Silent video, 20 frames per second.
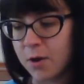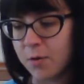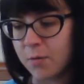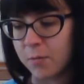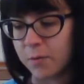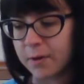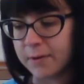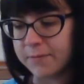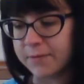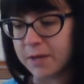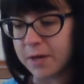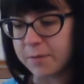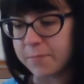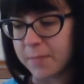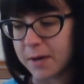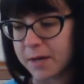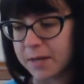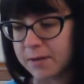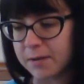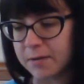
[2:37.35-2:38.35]
What if their
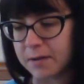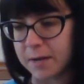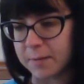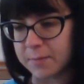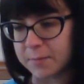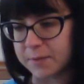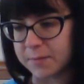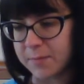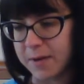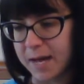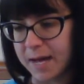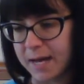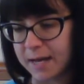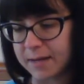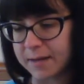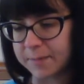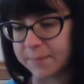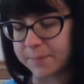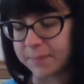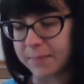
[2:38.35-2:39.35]
mother comes
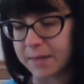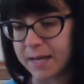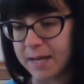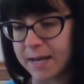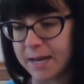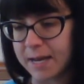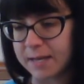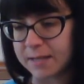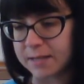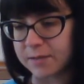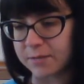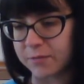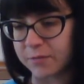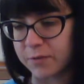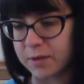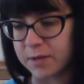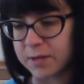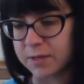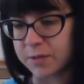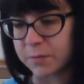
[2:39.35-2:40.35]
back? I asked the
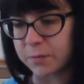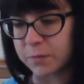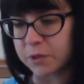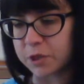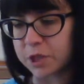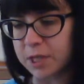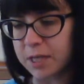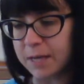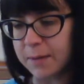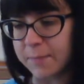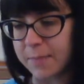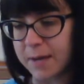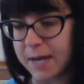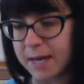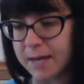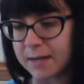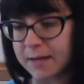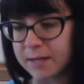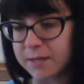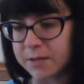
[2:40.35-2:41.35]
Frizz. Will she get
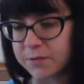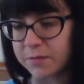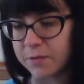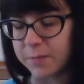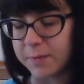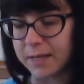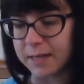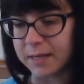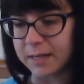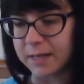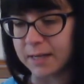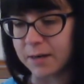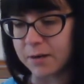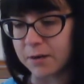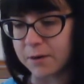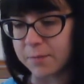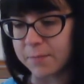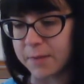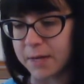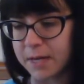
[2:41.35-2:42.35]
mad at us for being near
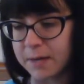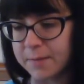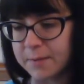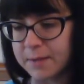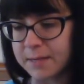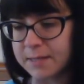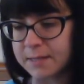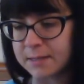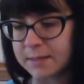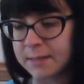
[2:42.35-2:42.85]
her babies?